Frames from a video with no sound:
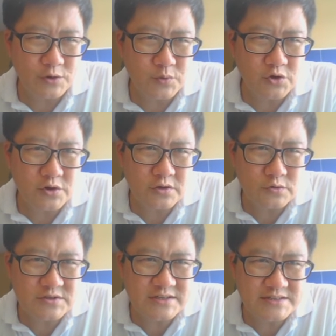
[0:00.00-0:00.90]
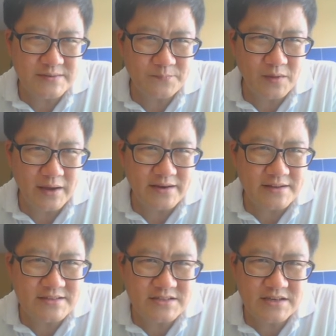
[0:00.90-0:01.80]
And we're going to use this
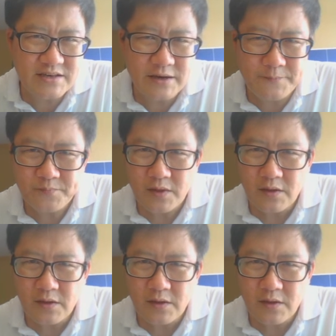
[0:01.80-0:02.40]
identity here,